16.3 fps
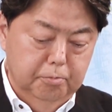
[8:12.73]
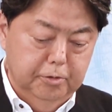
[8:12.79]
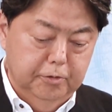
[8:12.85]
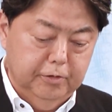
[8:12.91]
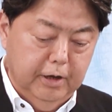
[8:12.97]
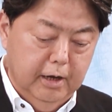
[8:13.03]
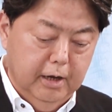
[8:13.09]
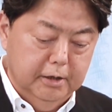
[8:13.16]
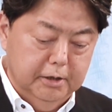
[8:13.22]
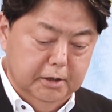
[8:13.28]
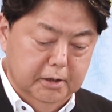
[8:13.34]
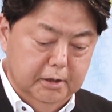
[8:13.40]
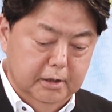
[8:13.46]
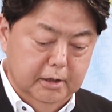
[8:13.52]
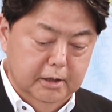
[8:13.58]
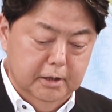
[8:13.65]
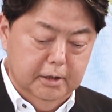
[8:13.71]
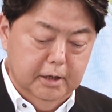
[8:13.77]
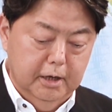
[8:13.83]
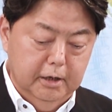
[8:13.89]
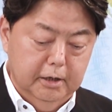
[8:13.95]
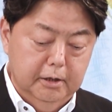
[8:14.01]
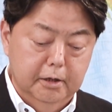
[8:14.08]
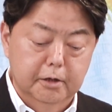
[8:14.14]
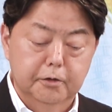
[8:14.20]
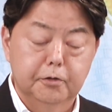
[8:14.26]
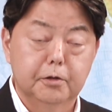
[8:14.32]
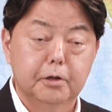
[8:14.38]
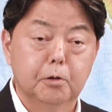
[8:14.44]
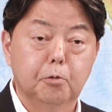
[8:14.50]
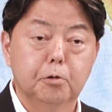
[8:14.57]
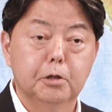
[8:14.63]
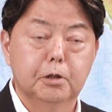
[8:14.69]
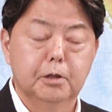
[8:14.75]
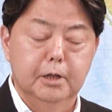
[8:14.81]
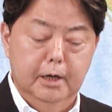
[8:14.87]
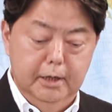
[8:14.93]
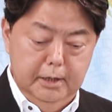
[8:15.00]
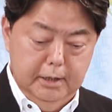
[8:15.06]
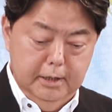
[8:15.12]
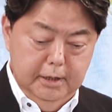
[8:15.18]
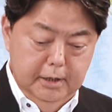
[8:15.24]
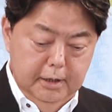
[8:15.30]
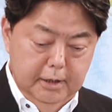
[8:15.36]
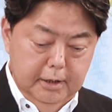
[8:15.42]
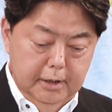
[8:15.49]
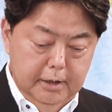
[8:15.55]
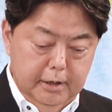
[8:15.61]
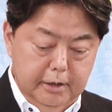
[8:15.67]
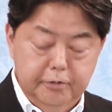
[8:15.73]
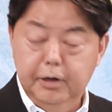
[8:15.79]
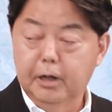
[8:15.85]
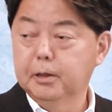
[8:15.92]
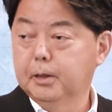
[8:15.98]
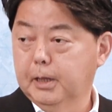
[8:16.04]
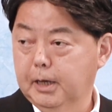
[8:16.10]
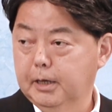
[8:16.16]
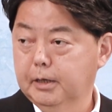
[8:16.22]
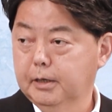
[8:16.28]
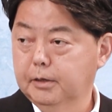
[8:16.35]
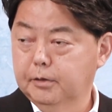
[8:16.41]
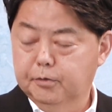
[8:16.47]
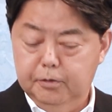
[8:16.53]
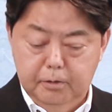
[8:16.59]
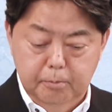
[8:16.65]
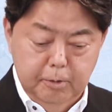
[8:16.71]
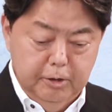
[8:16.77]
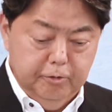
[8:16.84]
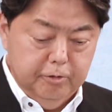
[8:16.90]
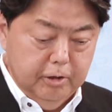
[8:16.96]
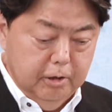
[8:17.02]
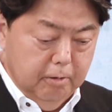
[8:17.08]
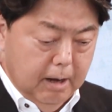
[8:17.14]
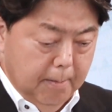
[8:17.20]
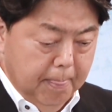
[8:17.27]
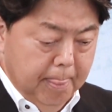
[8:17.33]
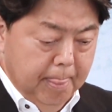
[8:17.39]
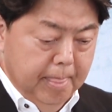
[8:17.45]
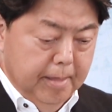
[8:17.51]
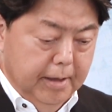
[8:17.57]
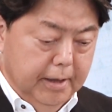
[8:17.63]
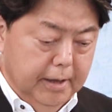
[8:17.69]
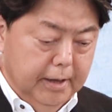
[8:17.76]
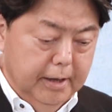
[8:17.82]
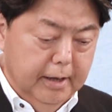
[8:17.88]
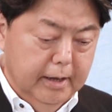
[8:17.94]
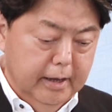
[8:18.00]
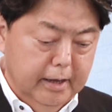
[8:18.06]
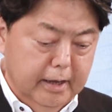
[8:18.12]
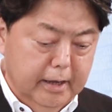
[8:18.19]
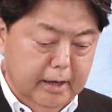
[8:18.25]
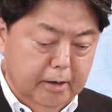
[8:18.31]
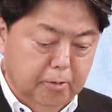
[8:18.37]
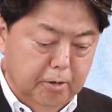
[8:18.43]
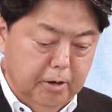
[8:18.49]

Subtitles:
For the 3 bodies that have been discovered by the Russians in Kunashiri Island and Sakhalin,